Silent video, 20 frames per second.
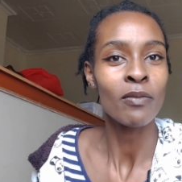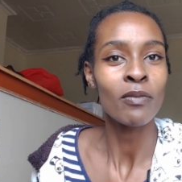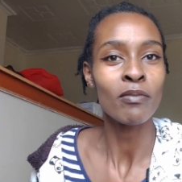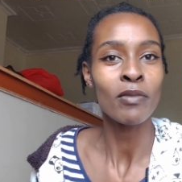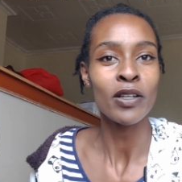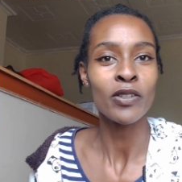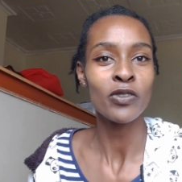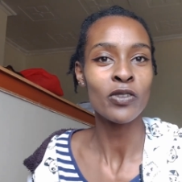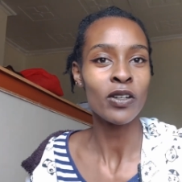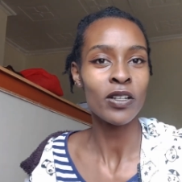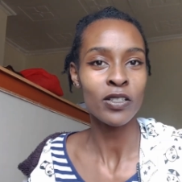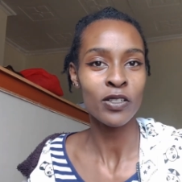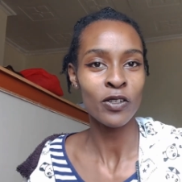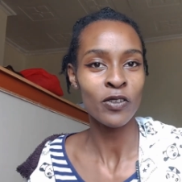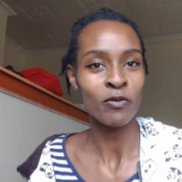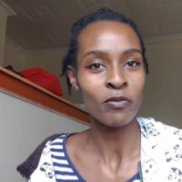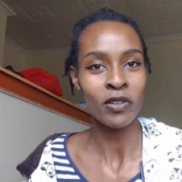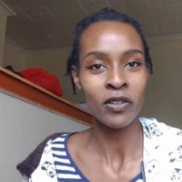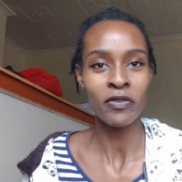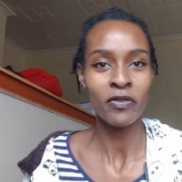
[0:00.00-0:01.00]
majority
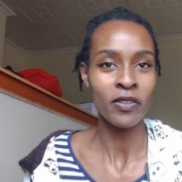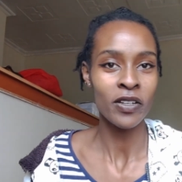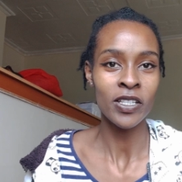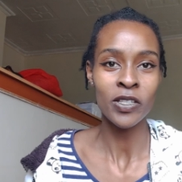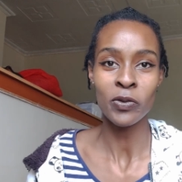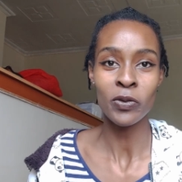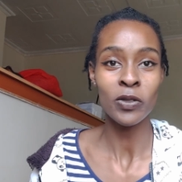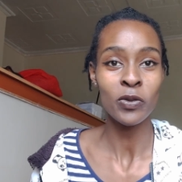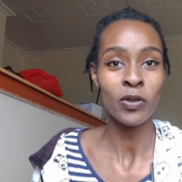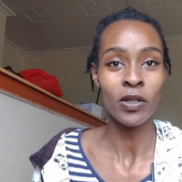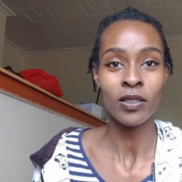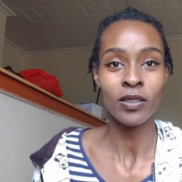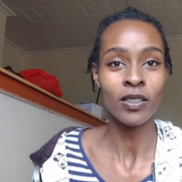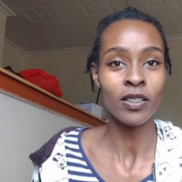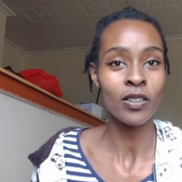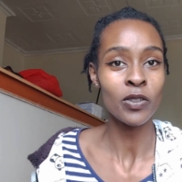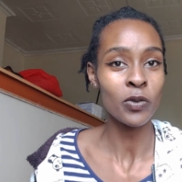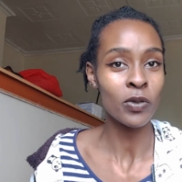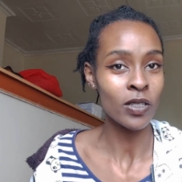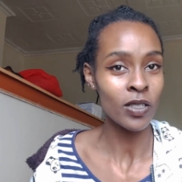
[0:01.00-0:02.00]
of my friends were doing
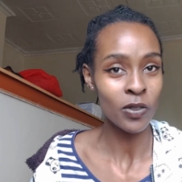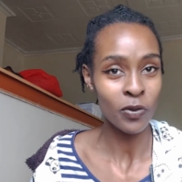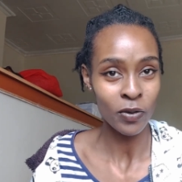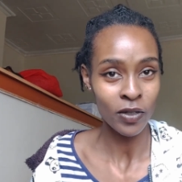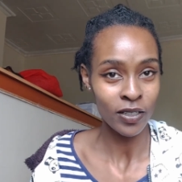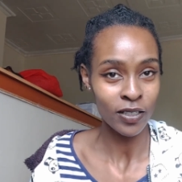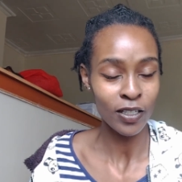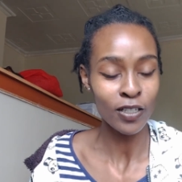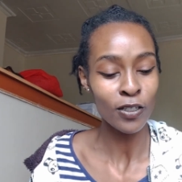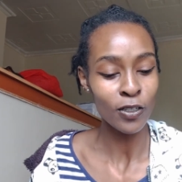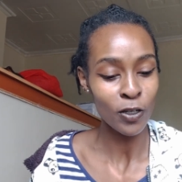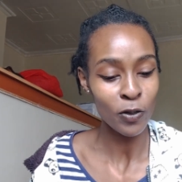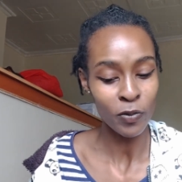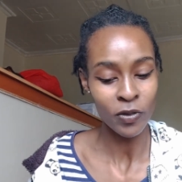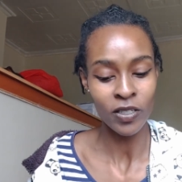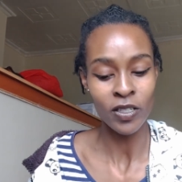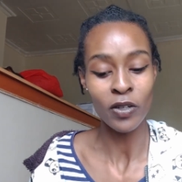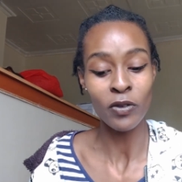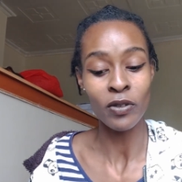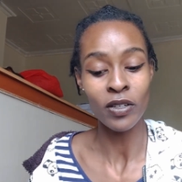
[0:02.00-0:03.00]
the twenty-one
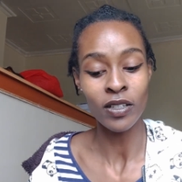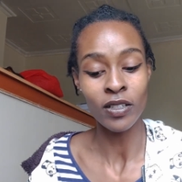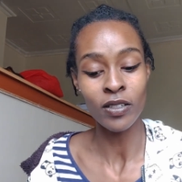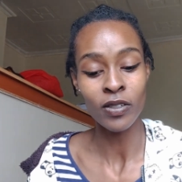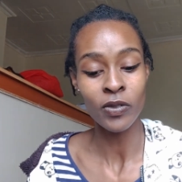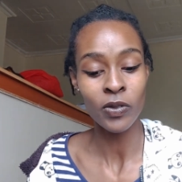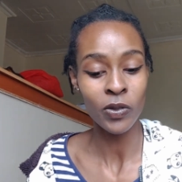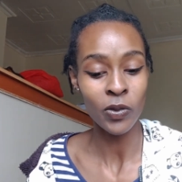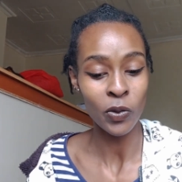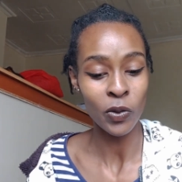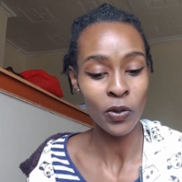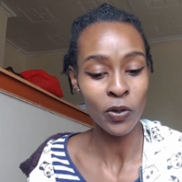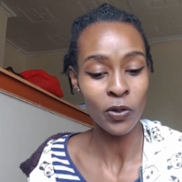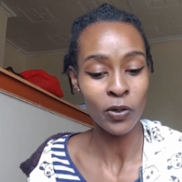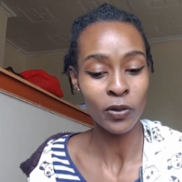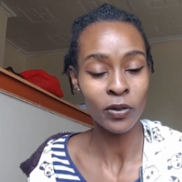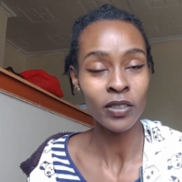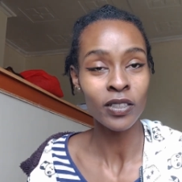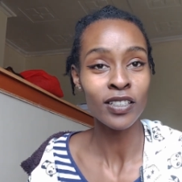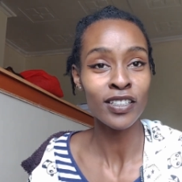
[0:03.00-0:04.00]
kilometer one.
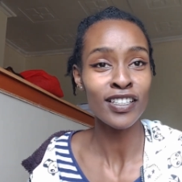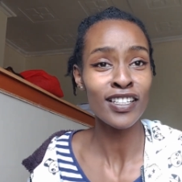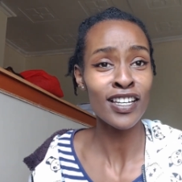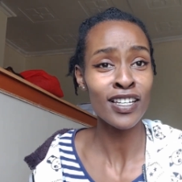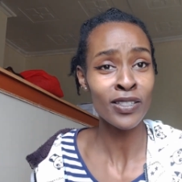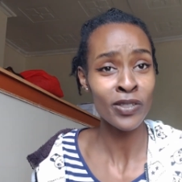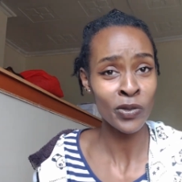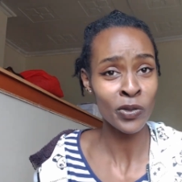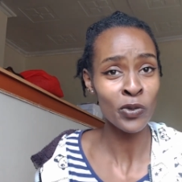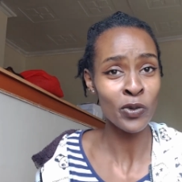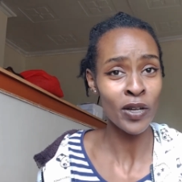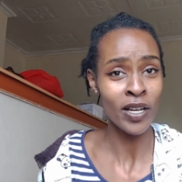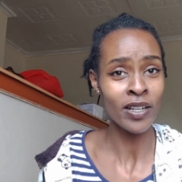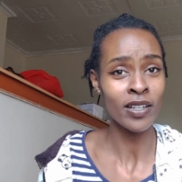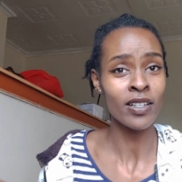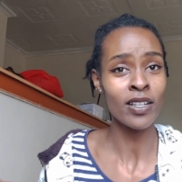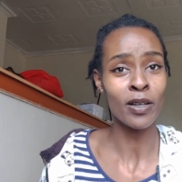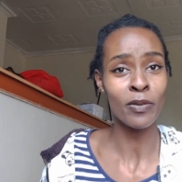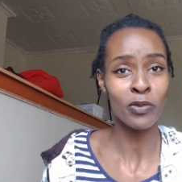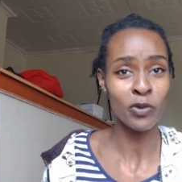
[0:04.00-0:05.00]
So guess who
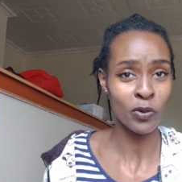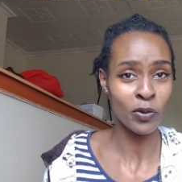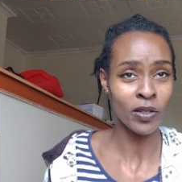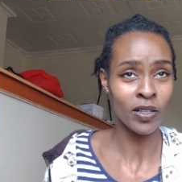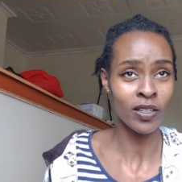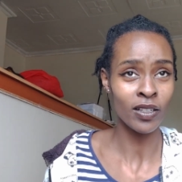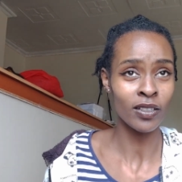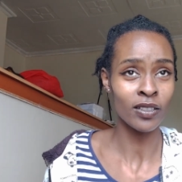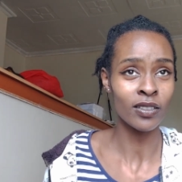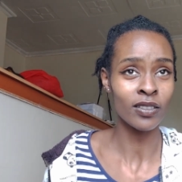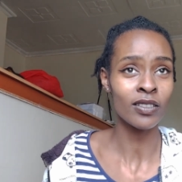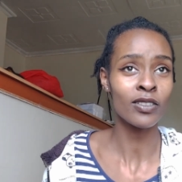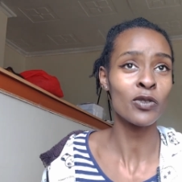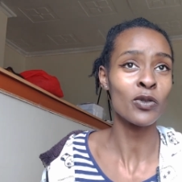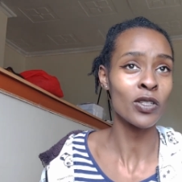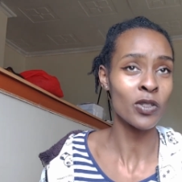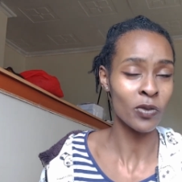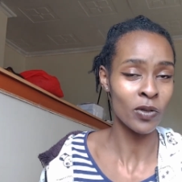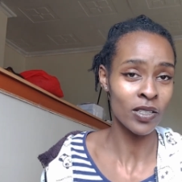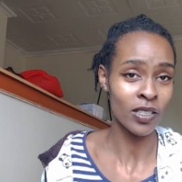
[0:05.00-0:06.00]
ended up doing
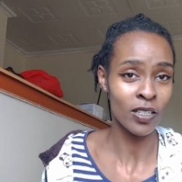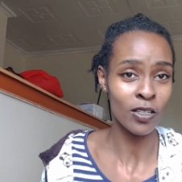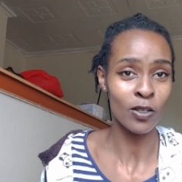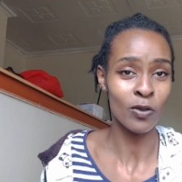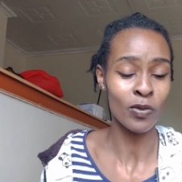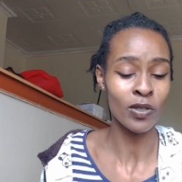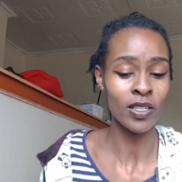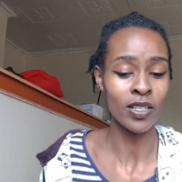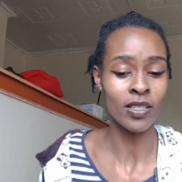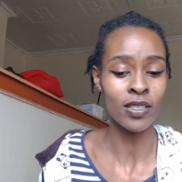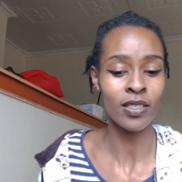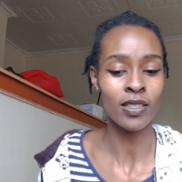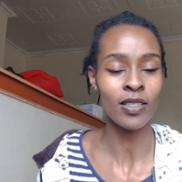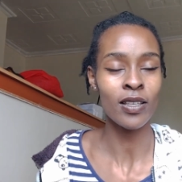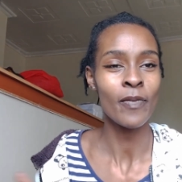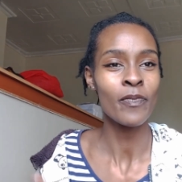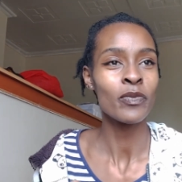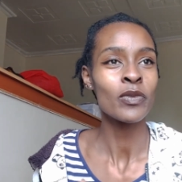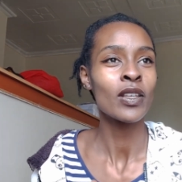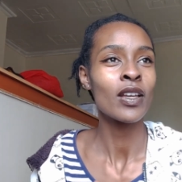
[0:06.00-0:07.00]
twenty-one kilometers?